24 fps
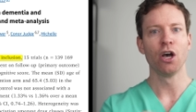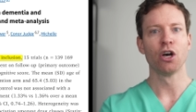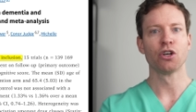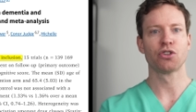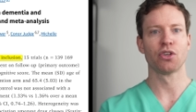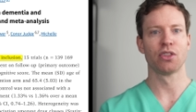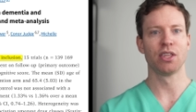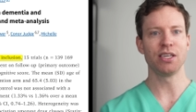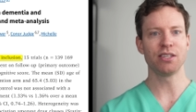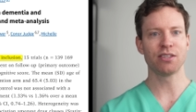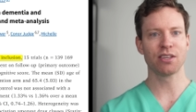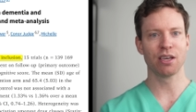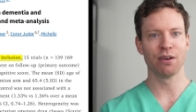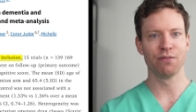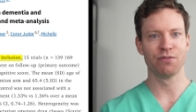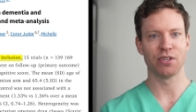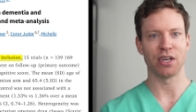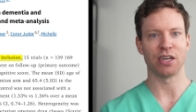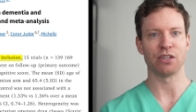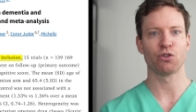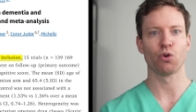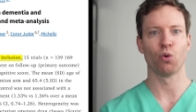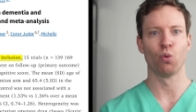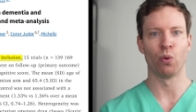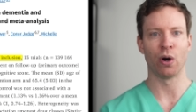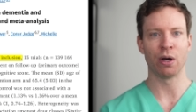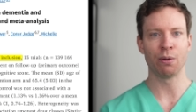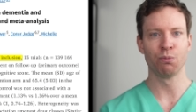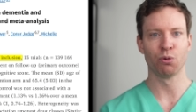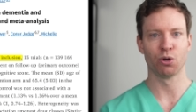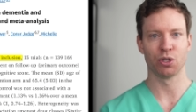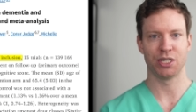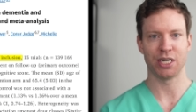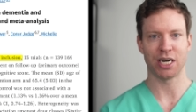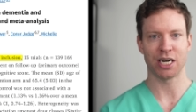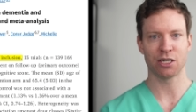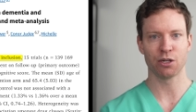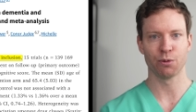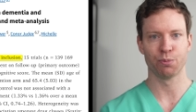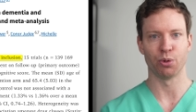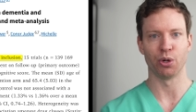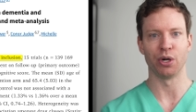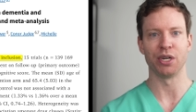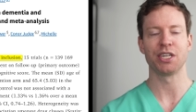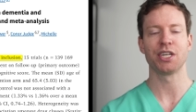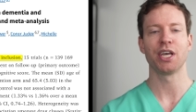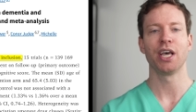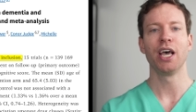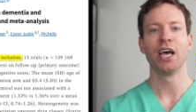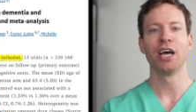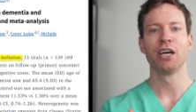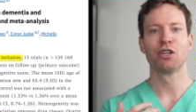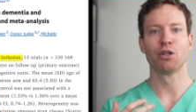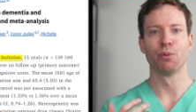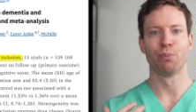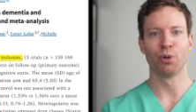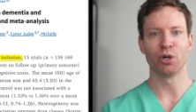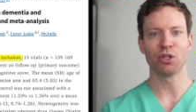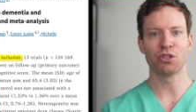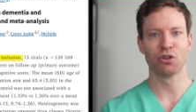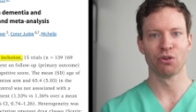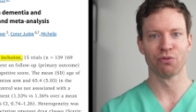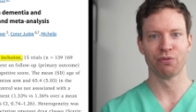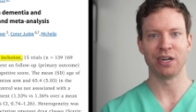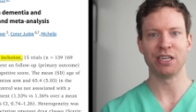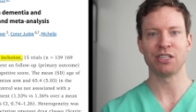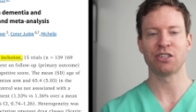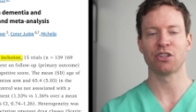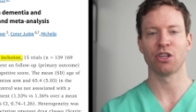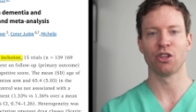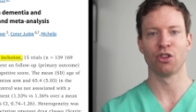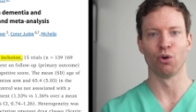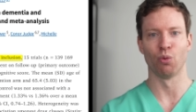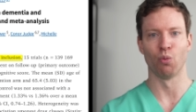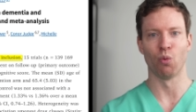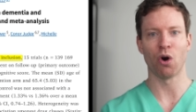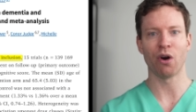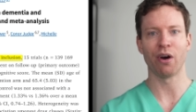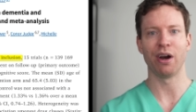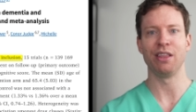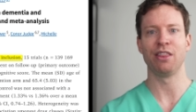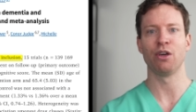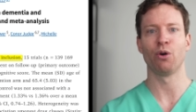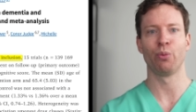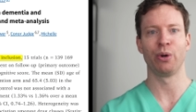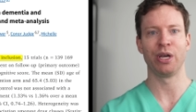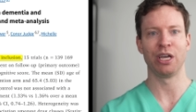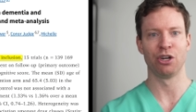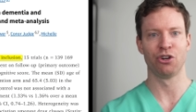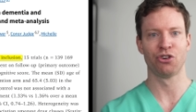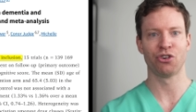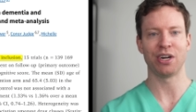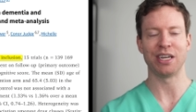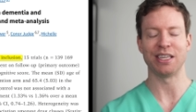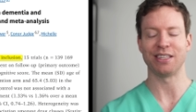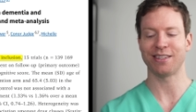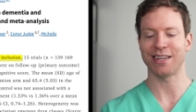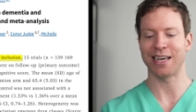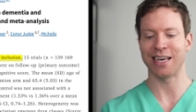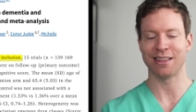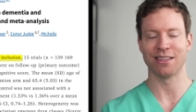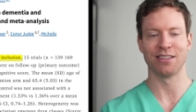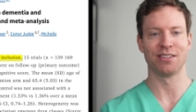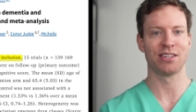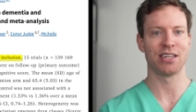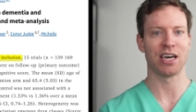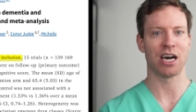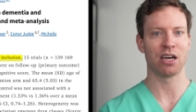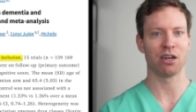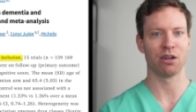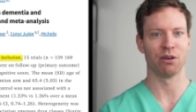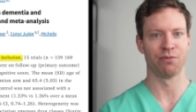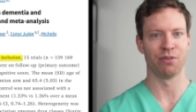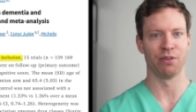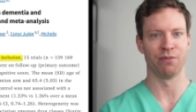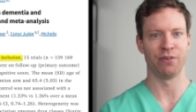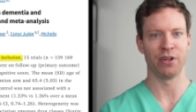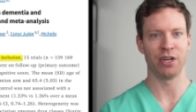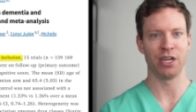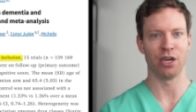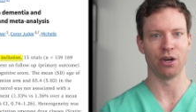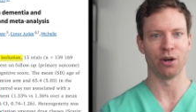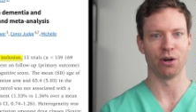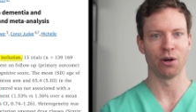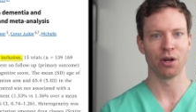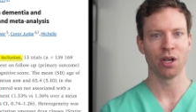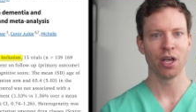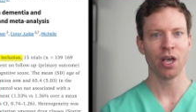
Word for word: So this gives us one more data point to put to rest the worry that we addressed at the start of the video.